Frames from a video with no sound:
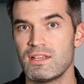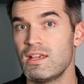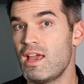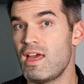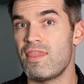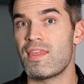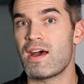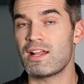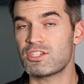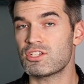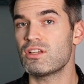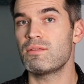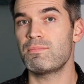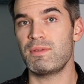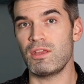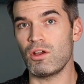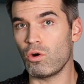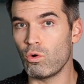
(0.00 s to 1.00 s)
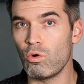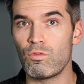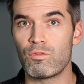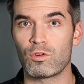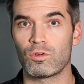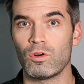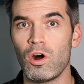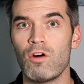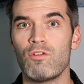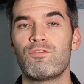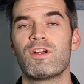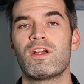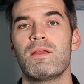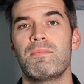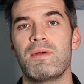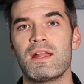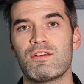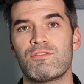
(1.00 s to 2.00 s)
And that's going to be overall very
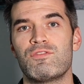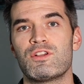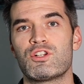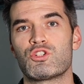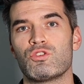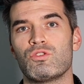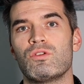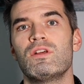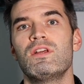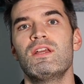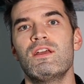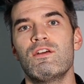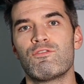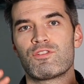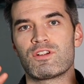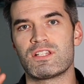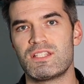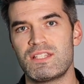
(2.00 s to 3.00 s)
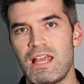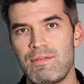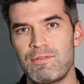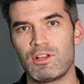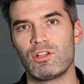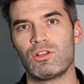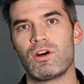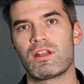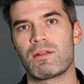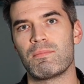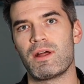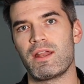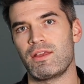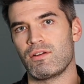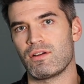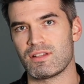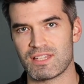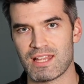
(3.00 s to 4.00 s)
beneficial for saving a lot of money
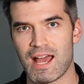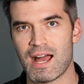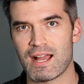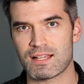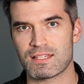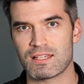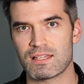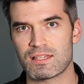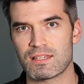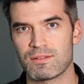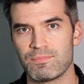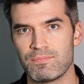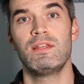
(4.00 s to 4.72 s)
on taxes.